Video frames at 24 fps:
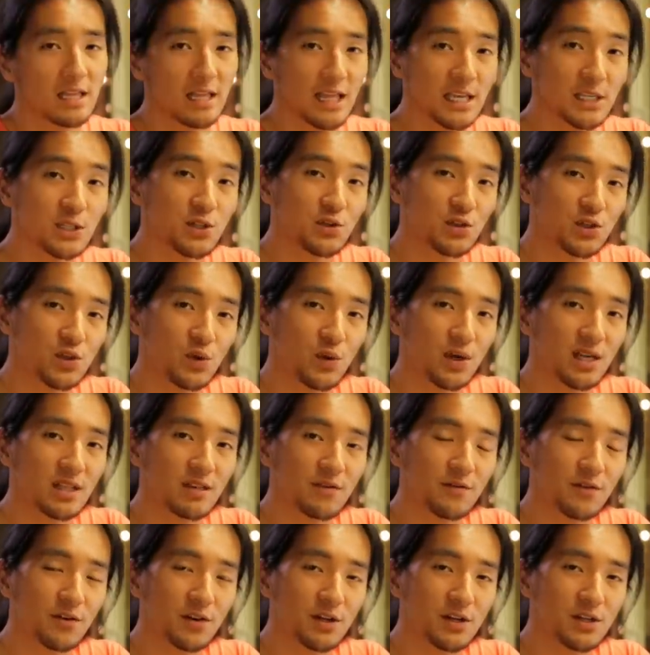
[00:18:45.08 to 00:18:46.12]
The less you tweak
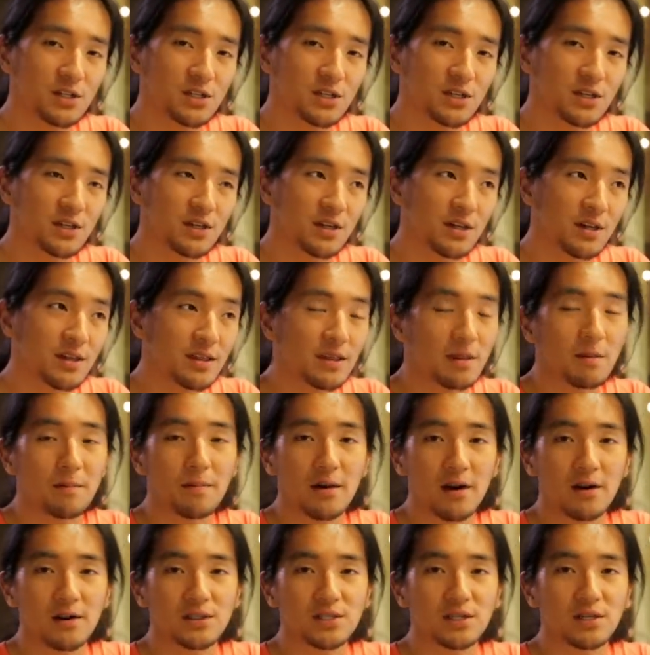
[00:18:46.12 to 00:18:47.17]
the footage, the
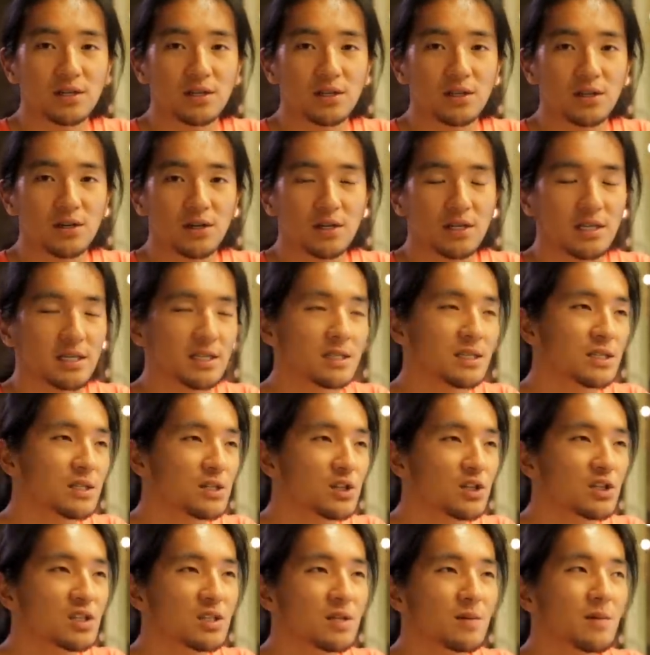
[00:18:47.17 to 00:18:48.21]
better it's going to look because
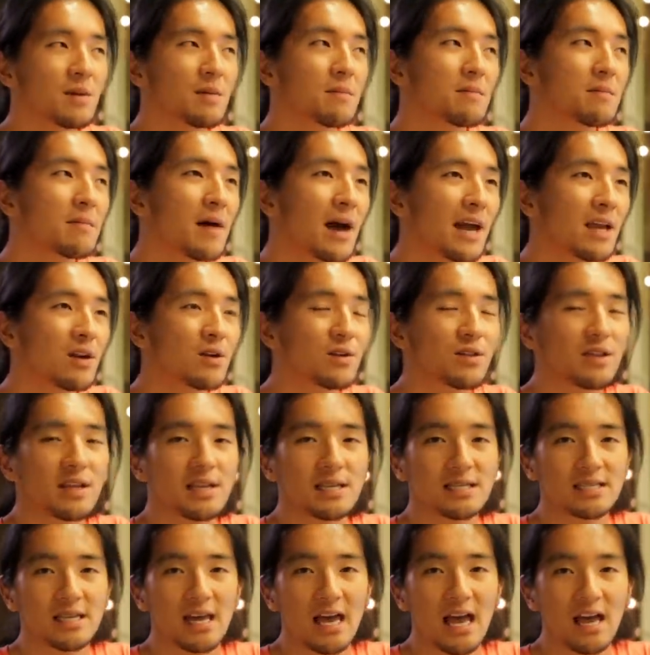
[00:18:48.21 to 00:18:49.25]
it's just going to be minor
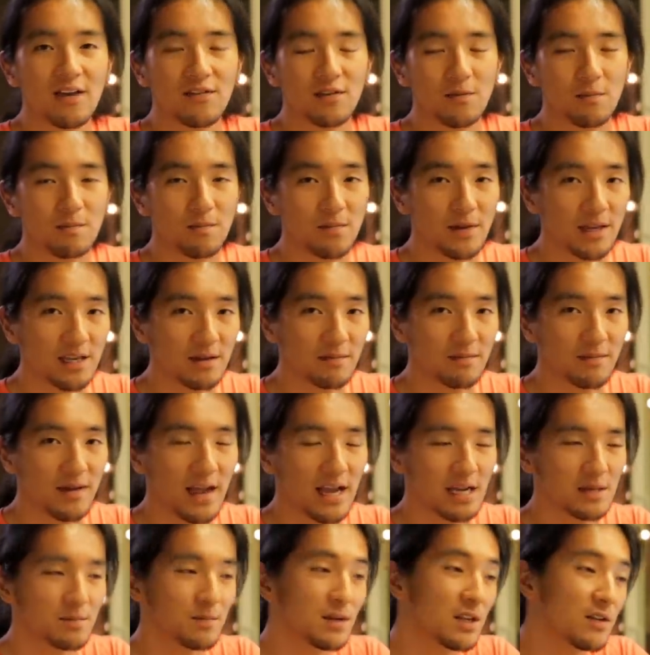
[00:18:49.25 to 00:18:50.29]
things that have a big
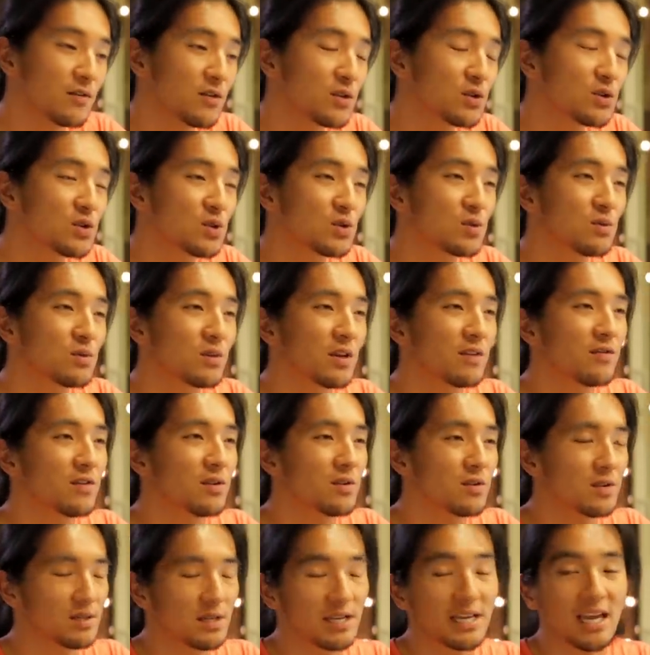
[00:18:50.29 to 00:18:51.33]
impact. But if you, if
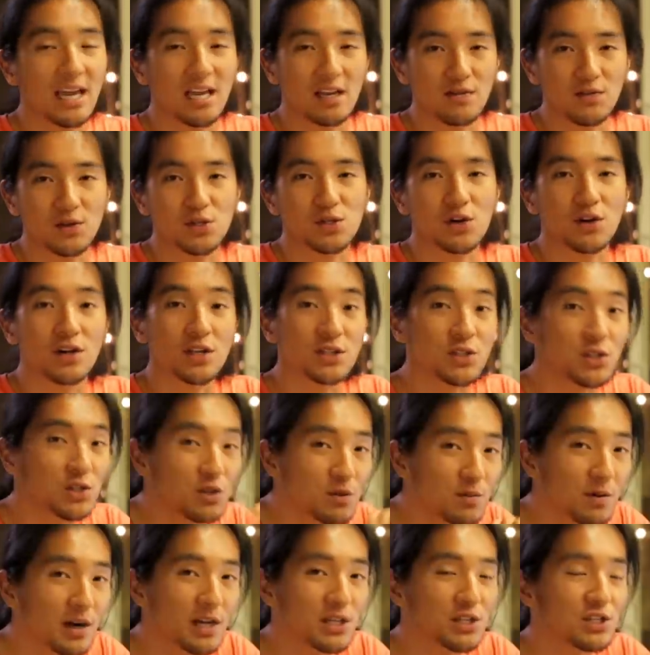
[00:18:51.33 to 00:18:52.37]
you, again, if you turn it
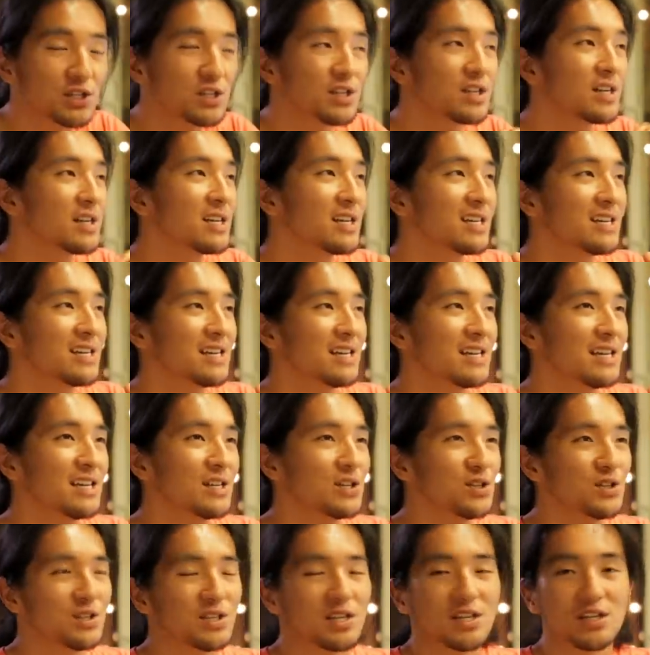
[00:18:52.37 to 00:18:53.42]
too much,
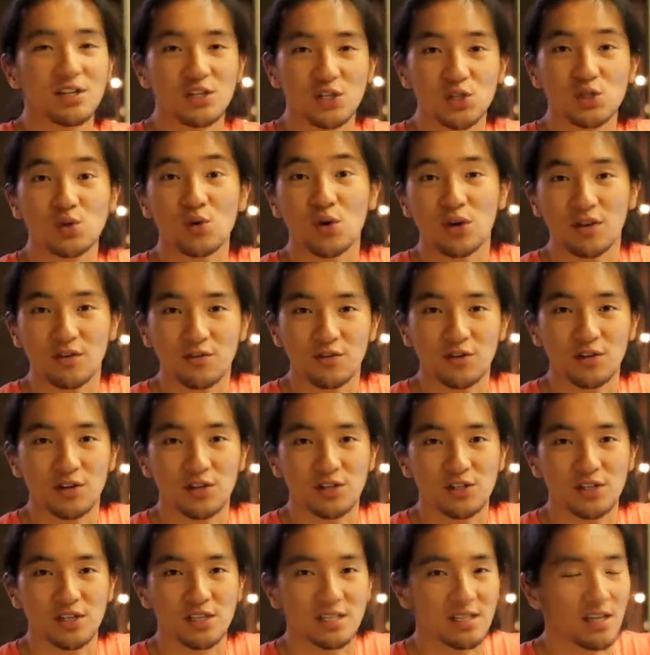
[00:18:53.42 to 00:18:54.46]
it's just going to destroy the
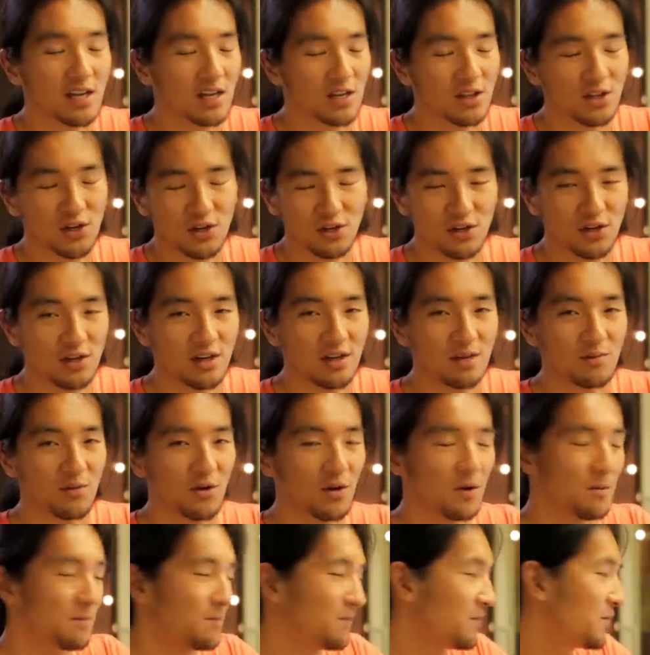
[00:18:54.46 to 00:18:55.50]
footage. It's not going to look good
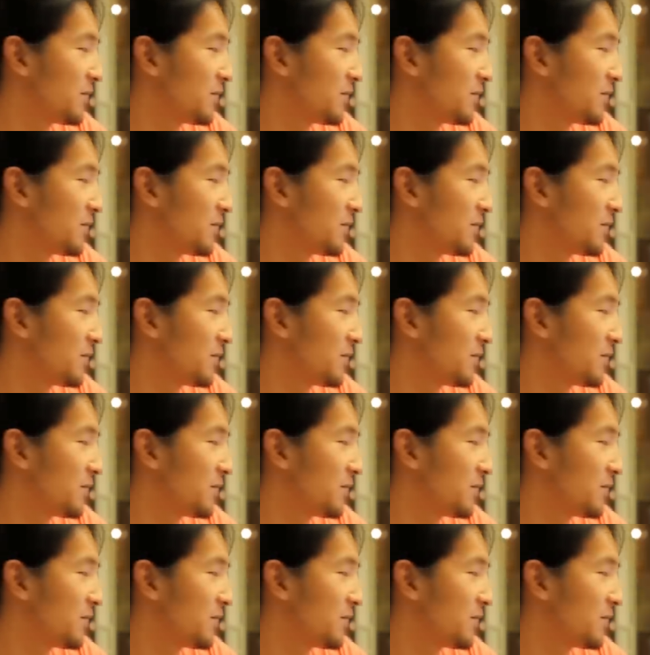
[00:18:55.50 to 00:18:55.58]
anymore.